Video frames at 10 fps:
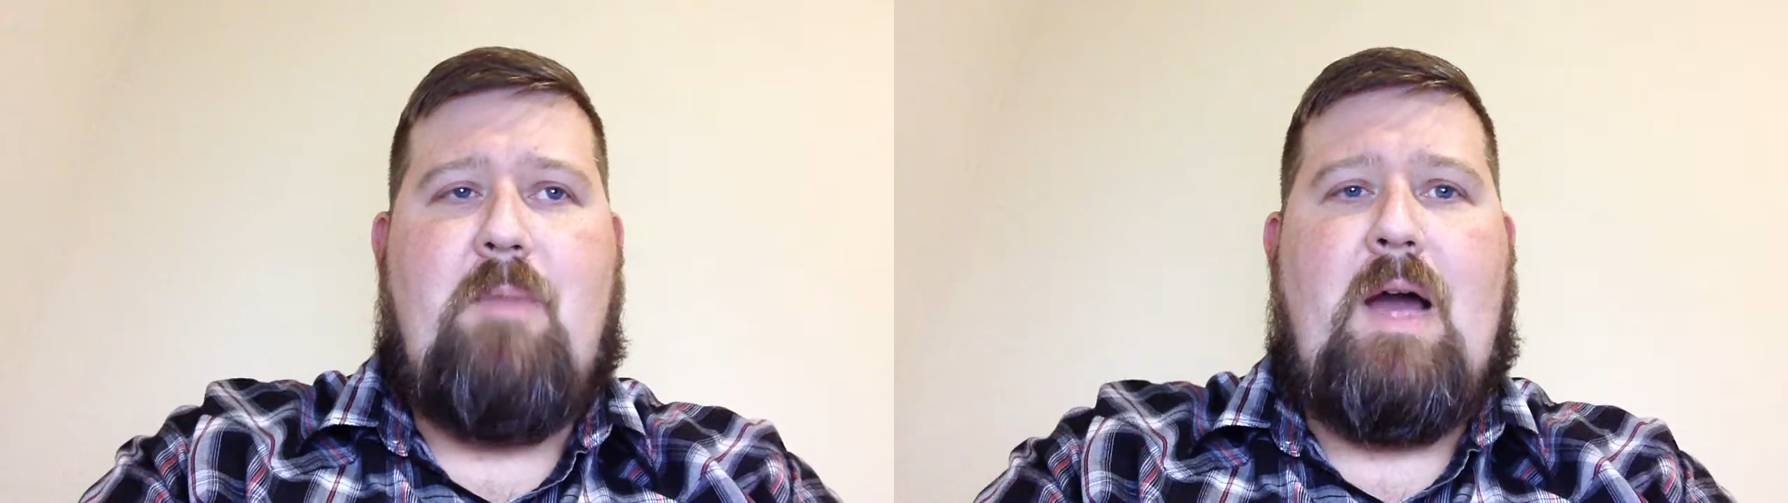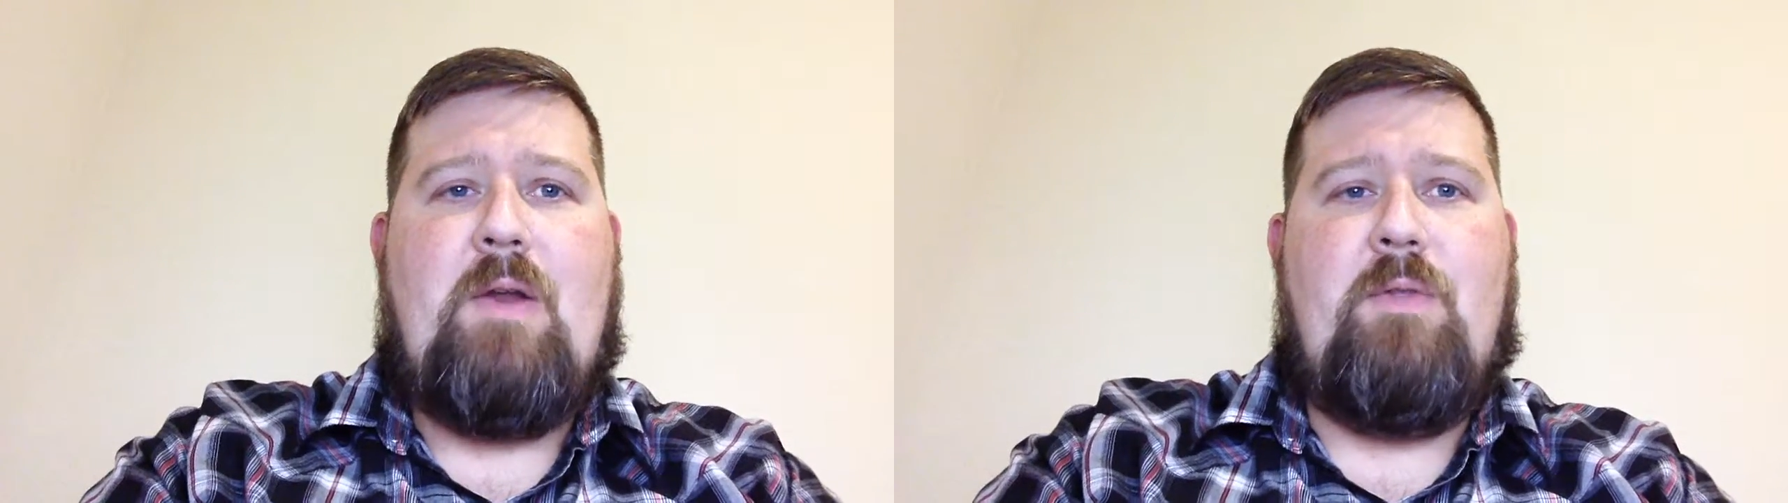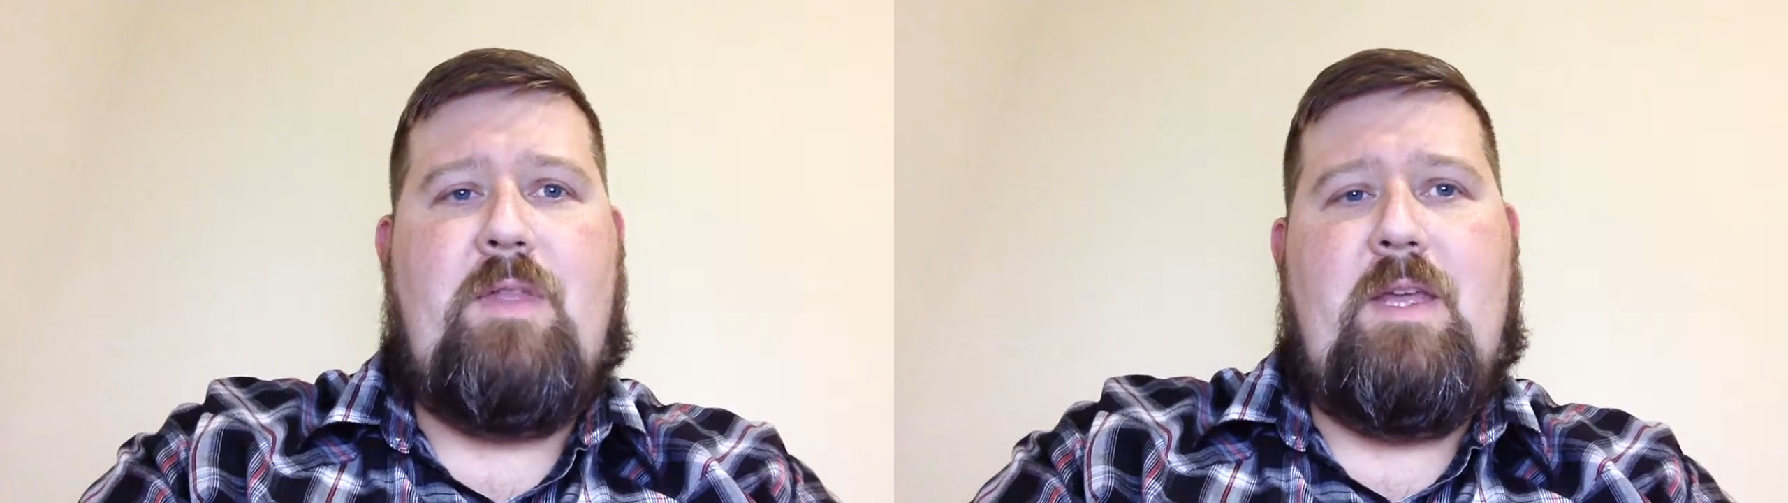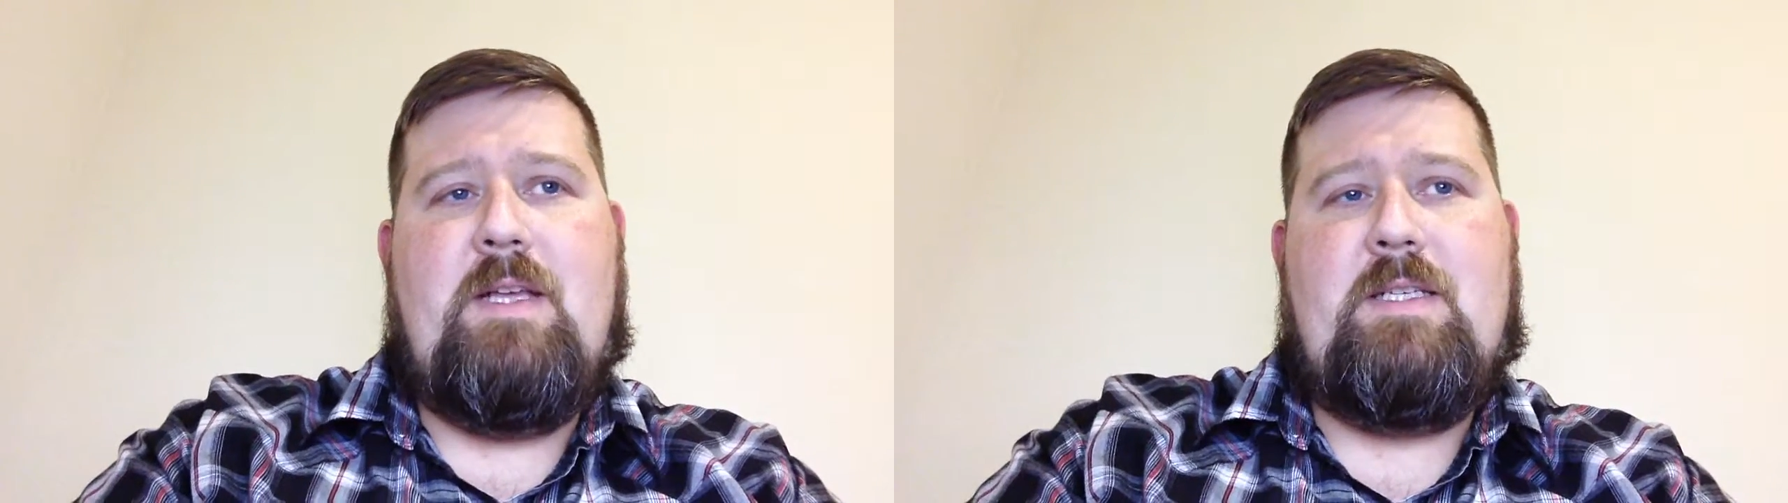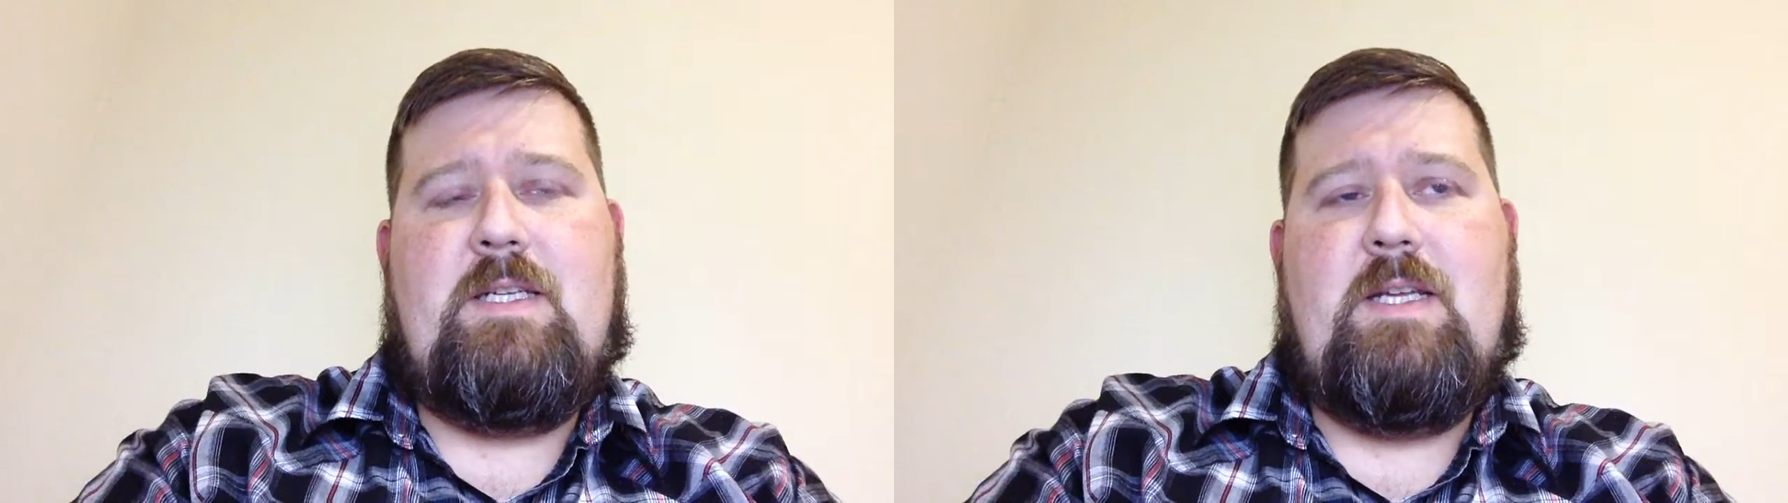
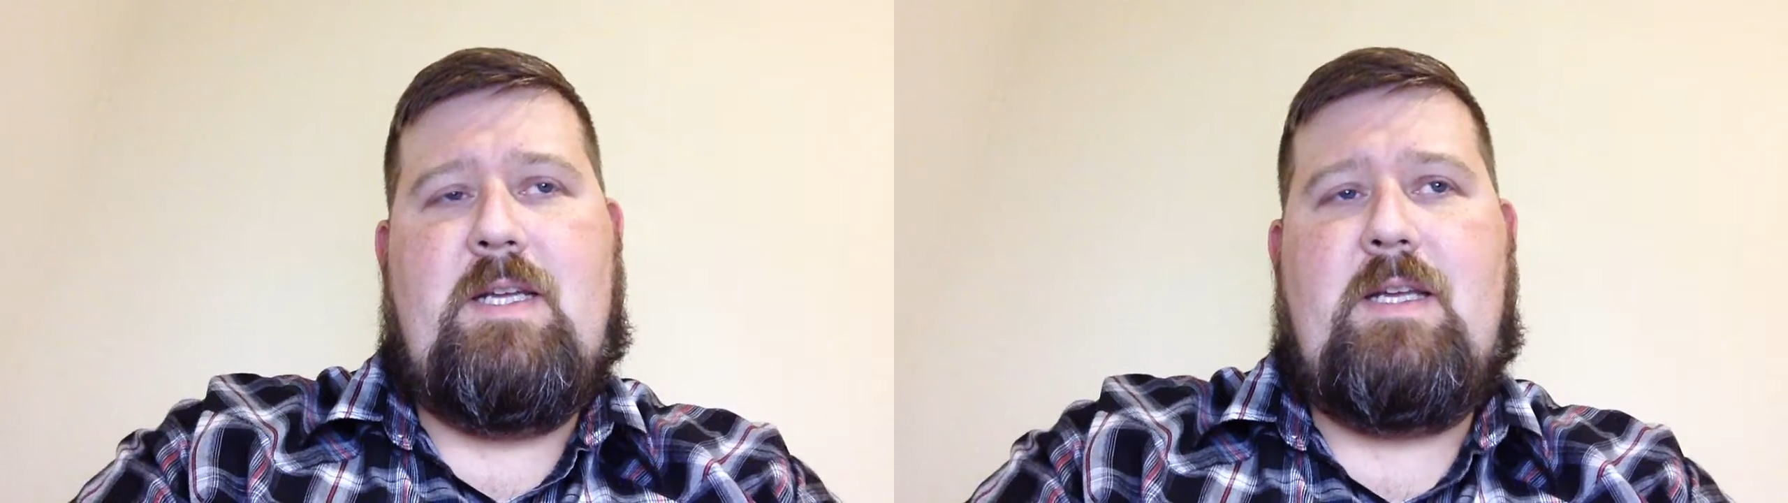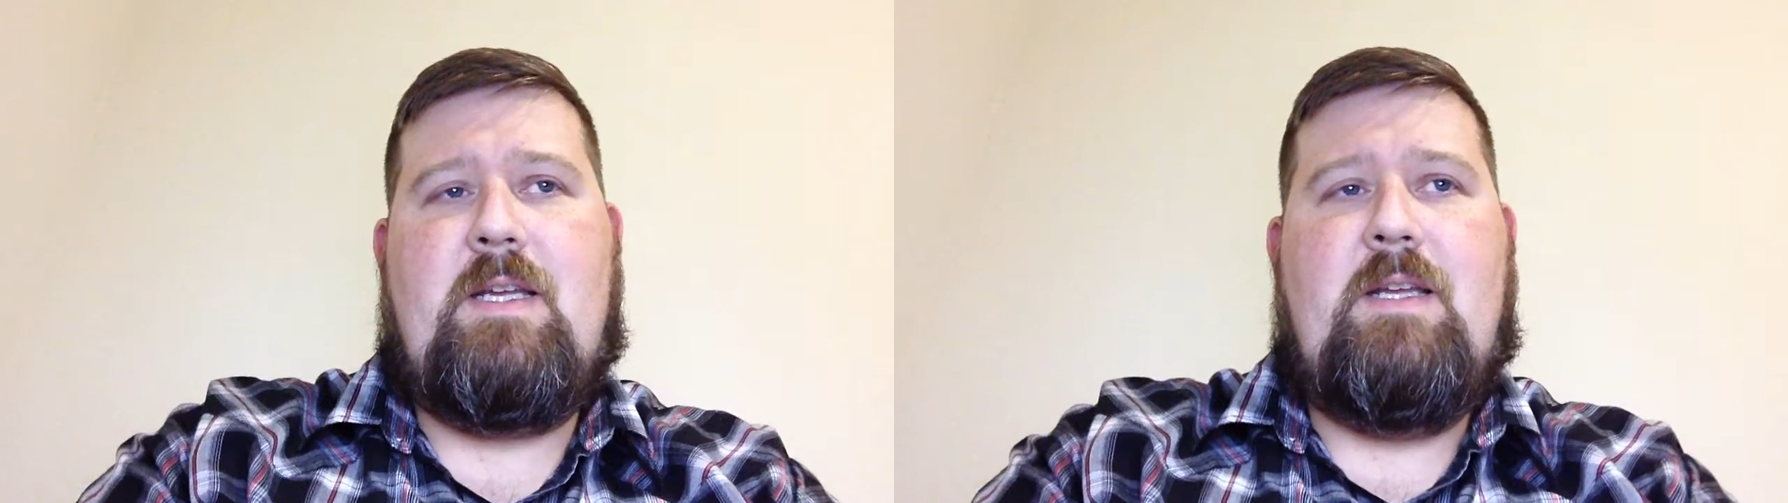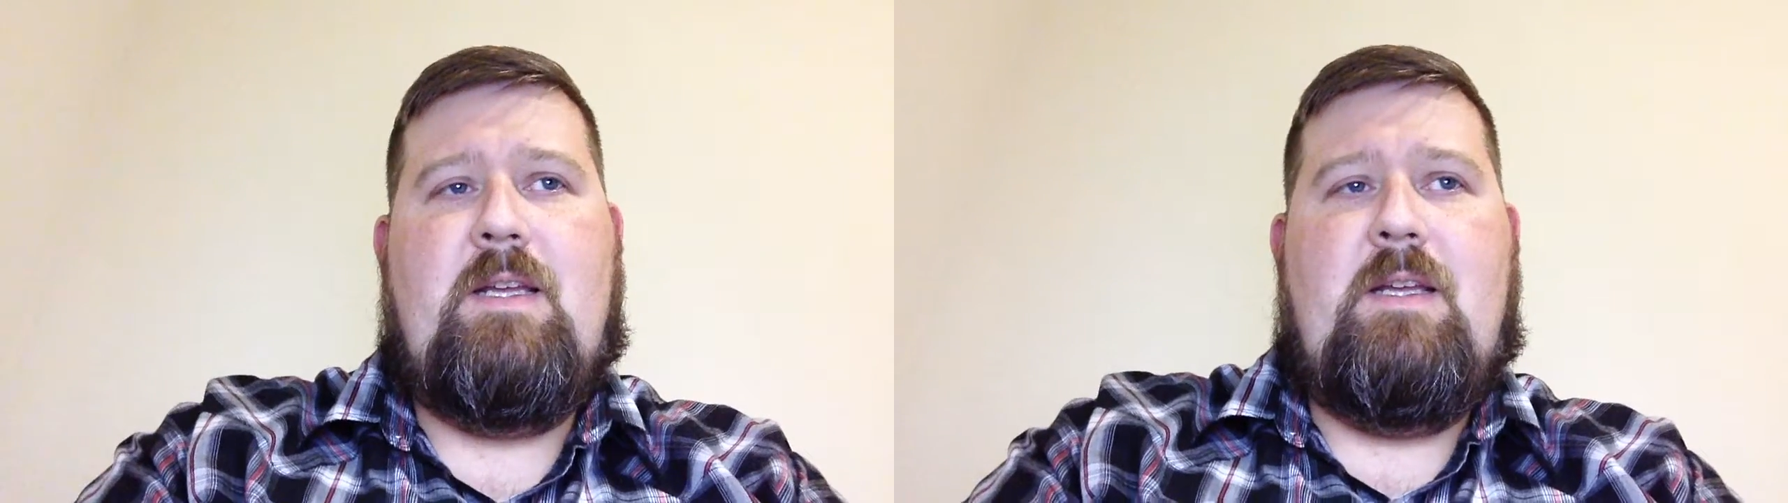monotheistic